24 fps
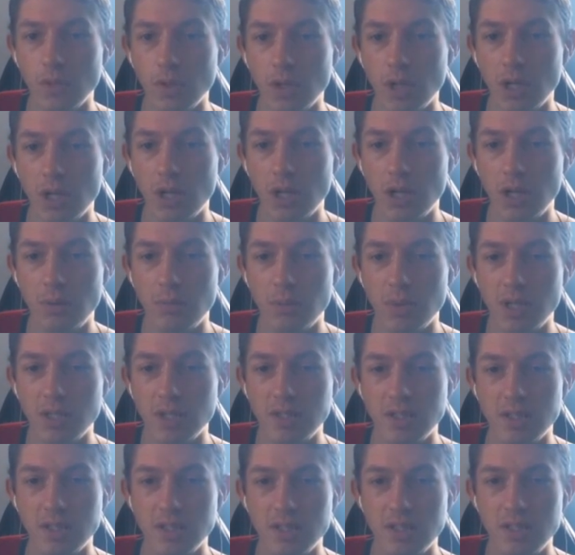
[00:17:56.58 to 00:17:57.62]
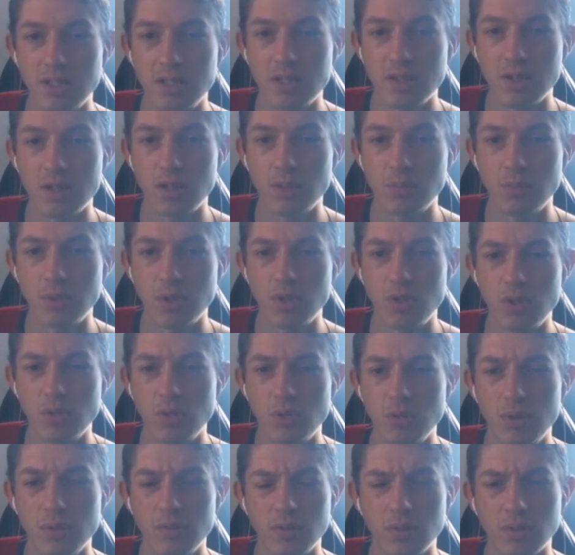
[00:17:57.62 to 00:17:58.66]
I'm guessing this isn't going to be too
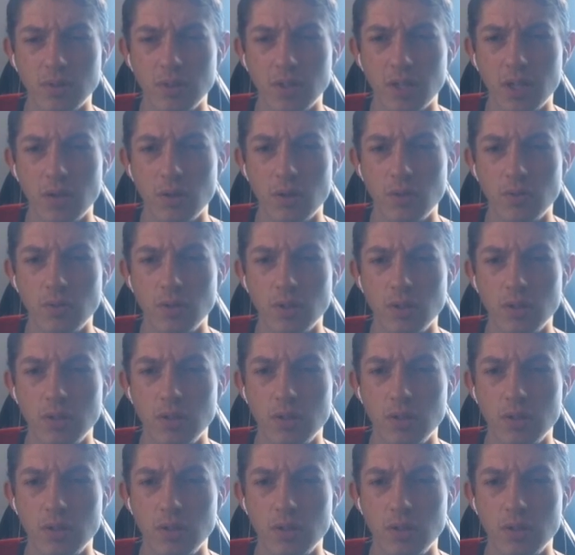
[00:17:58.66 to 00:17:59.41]
difficult to get over.